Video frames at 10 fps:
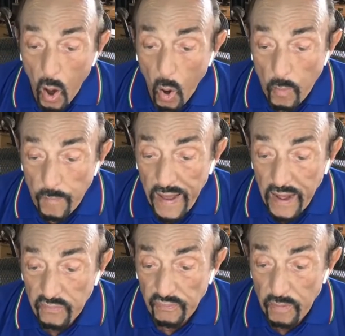
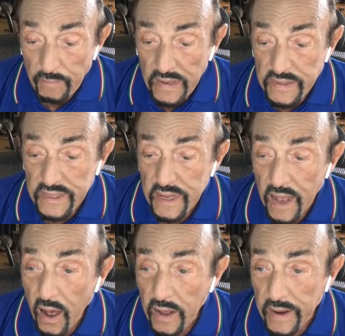homebound for months
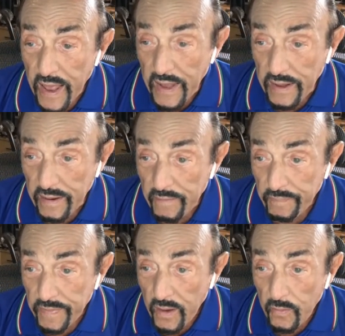on end,
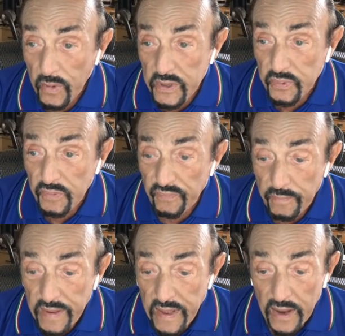which for
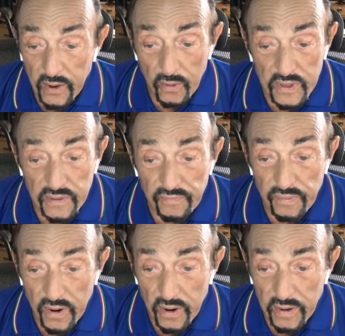me, I know was
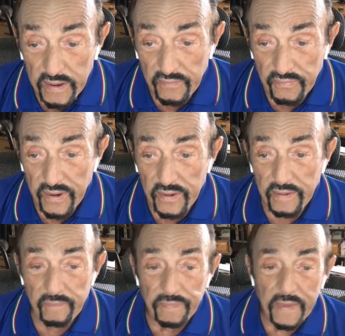very
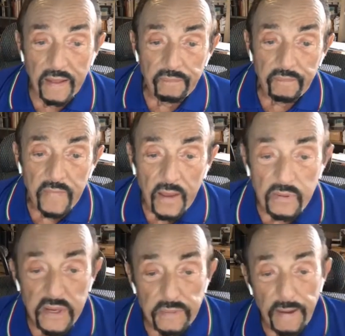difficult. It
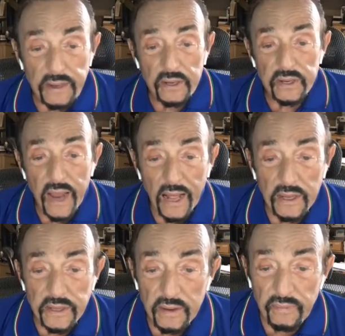was especially
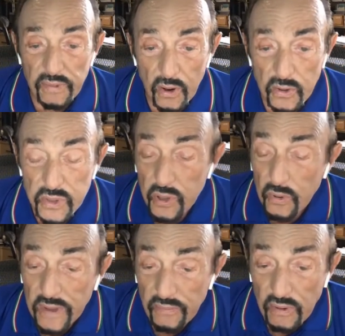challenging for those
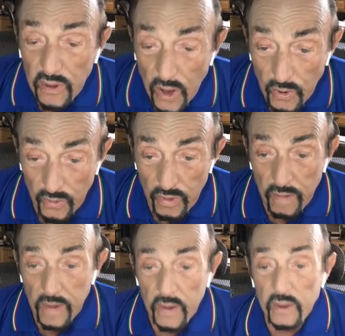who live
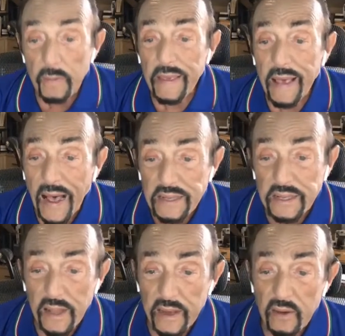alone to be
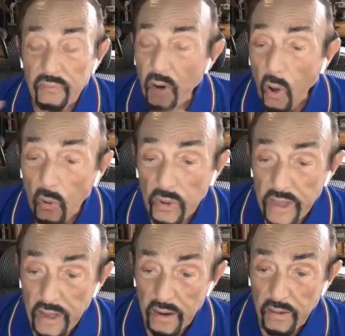isolated for a whole
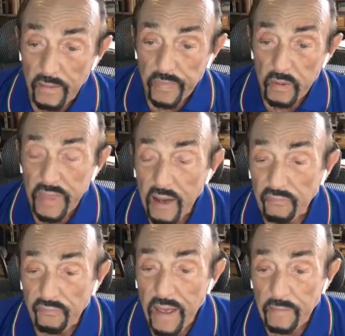year
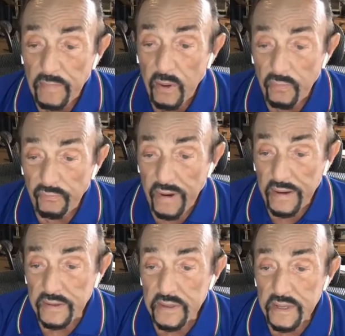without family or
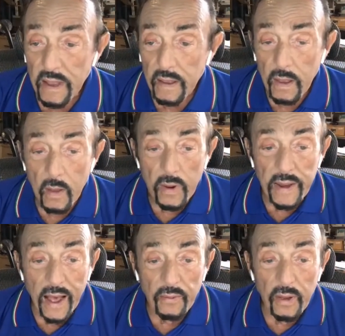friends. We
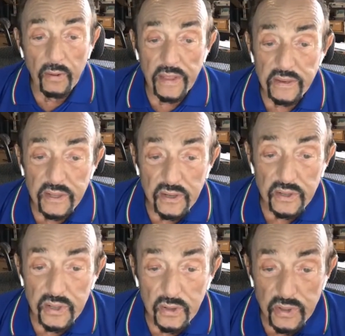now know that such
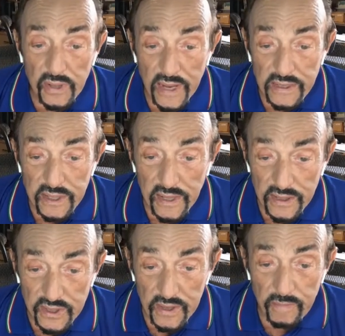social
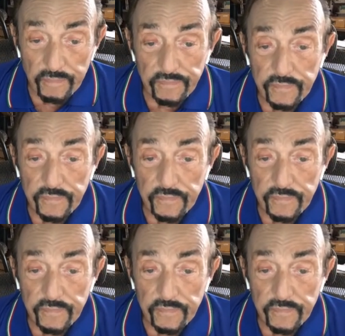isolation